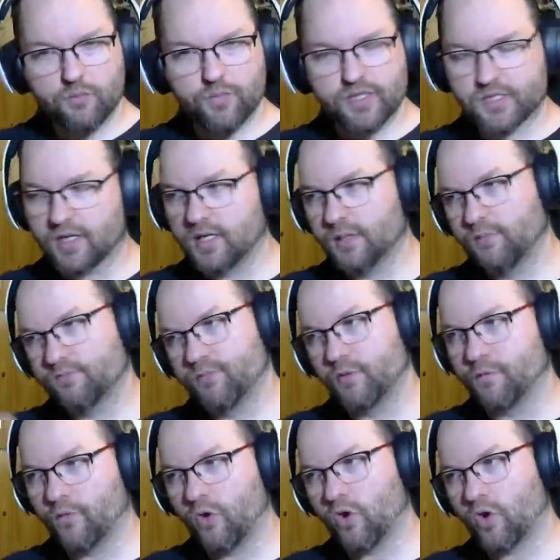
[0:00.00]
Basically,
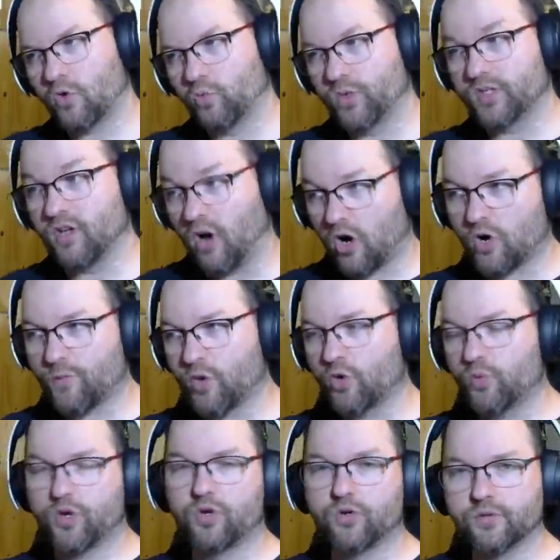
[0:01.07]
before with
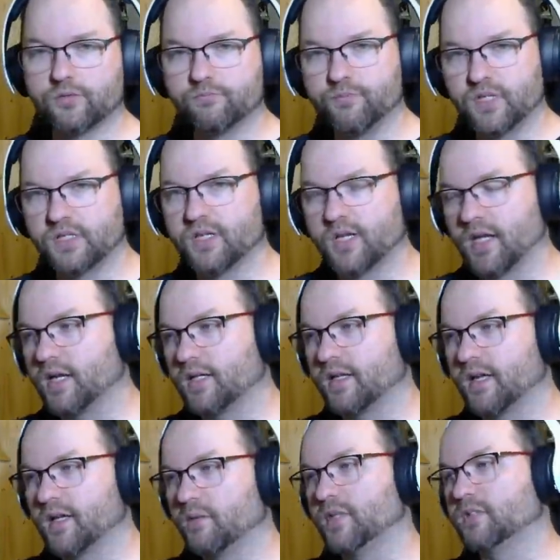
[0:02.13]
Arbor we could
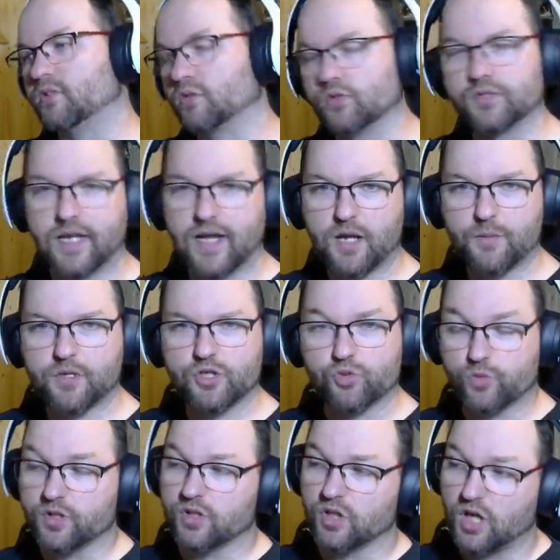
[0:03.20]
mitigate elemental damage.
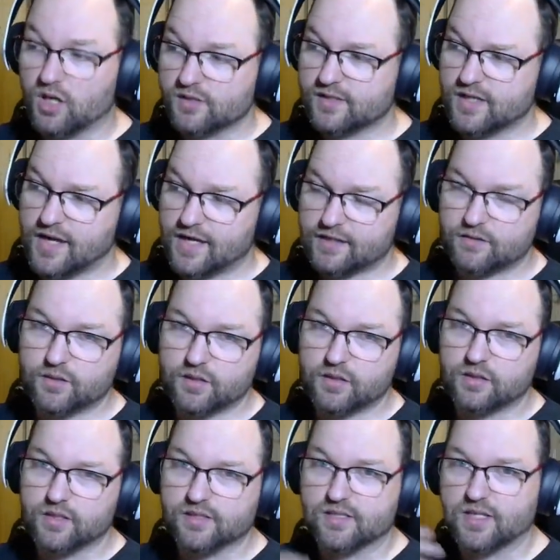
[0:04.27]
We lost that.
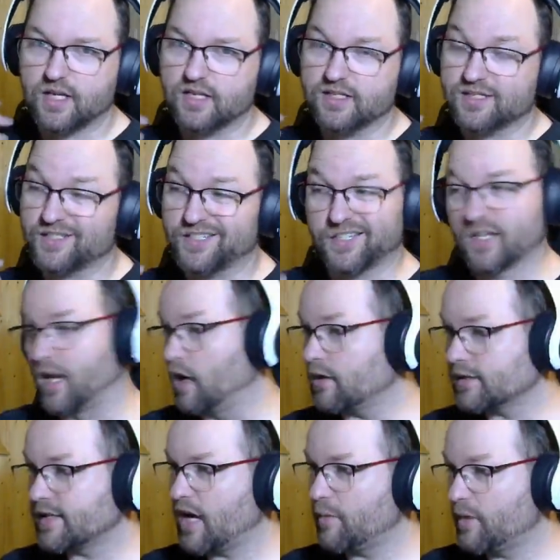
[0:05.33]
Instead it's
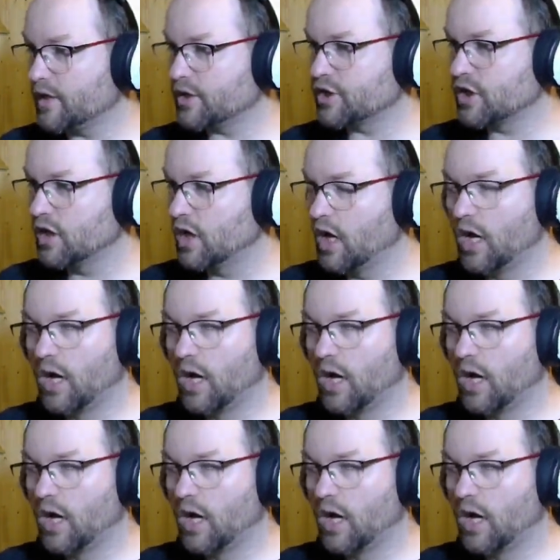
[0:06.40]
chaos damage.